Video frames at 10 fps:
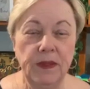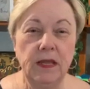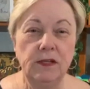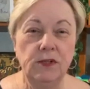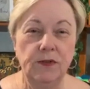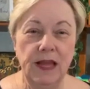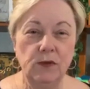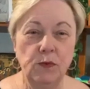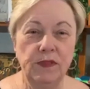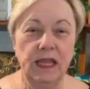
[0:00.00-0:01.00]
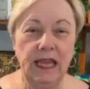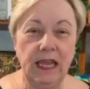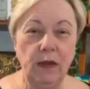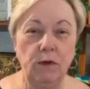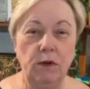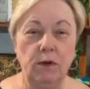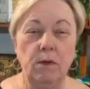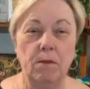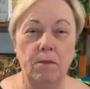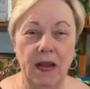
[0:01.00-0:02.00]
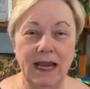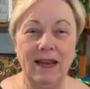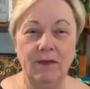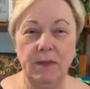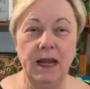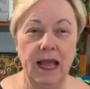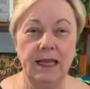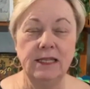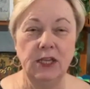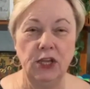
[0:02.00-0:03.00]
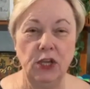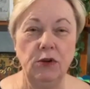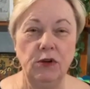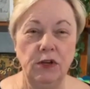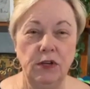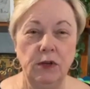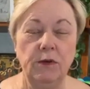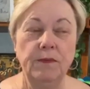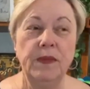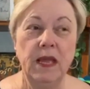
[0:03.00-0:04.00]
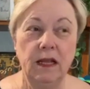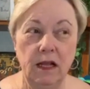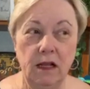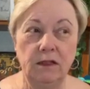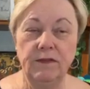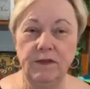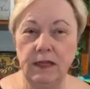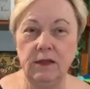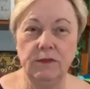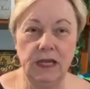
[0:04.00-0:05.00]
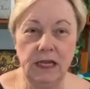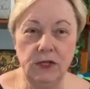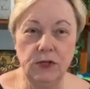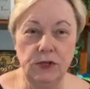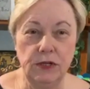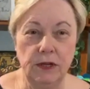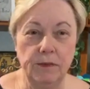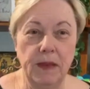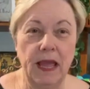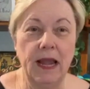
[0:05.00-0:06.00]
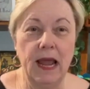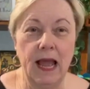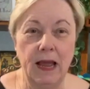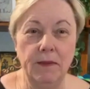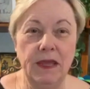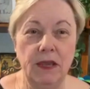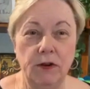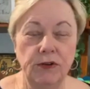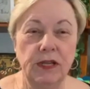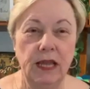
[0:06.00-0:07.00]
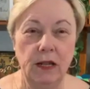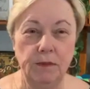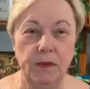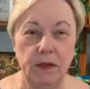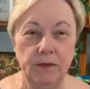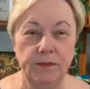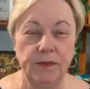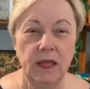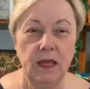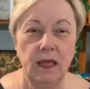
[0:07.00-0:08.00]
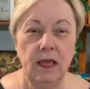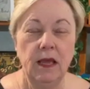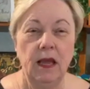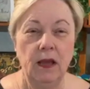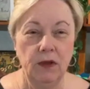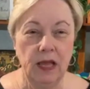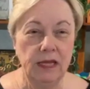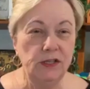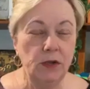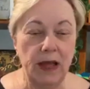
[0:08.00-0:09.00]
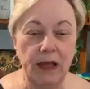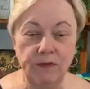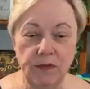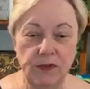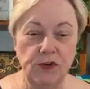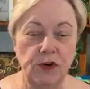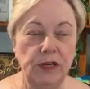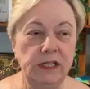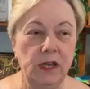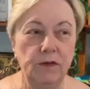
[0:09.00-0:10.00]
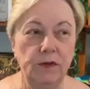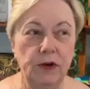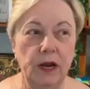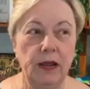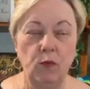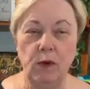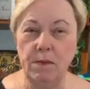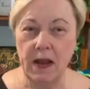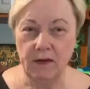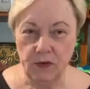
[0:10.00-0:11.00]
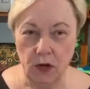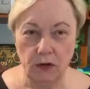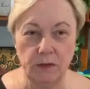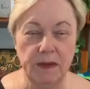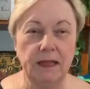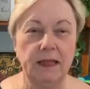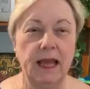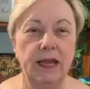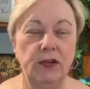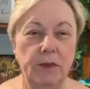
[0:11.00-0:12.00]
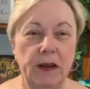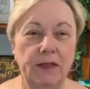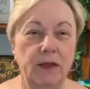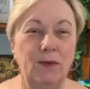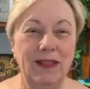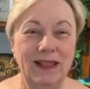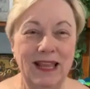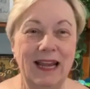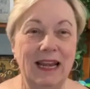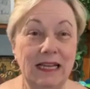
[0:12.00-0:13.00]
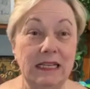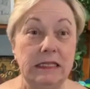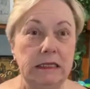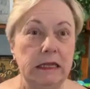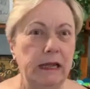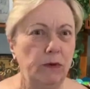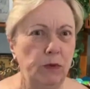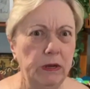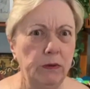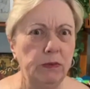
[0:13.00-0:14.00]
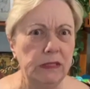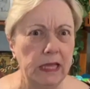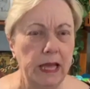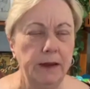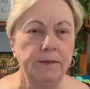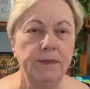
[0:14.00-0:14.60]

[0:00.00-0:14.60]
So that's what the eagle might have been asking you to do. Cultivate the relationship, and I'm here to help you. Okay, so after the journey's over, and we might have talked about that, you might have thought, wasn't that nice, and how weird was that?